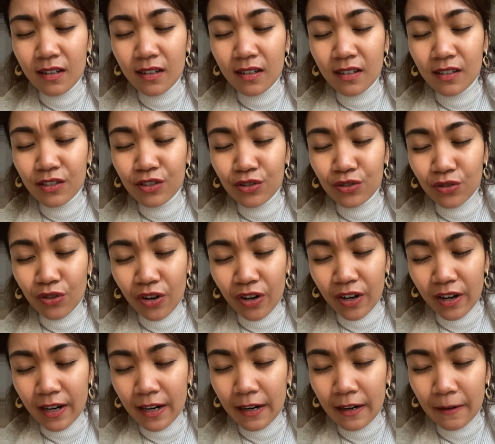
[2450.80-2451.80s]

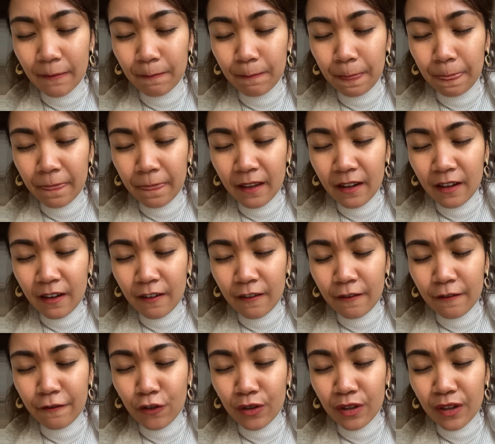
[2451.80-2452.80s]
sorry
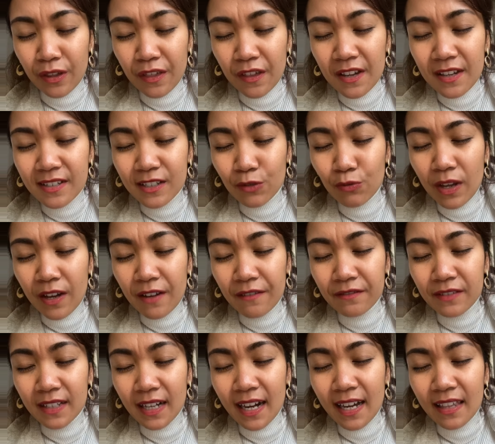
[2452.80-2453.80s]
for the things that we
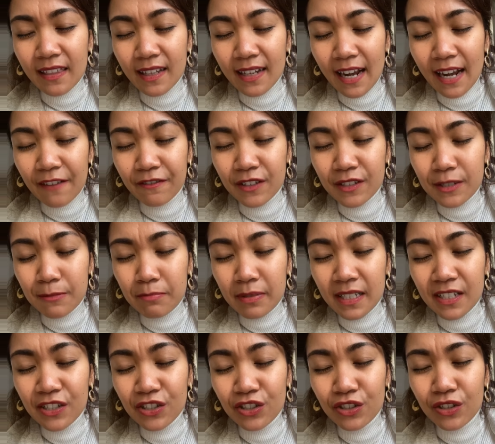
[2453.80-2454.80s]
have done that have
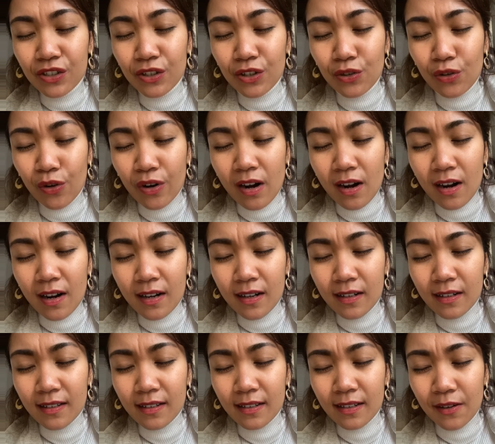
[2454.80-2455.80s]
displeased your
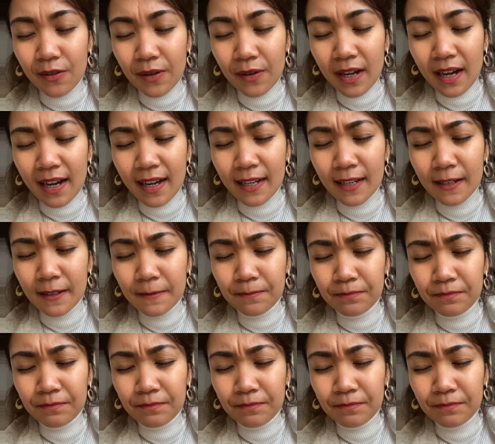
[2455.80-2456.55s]
heart, O God.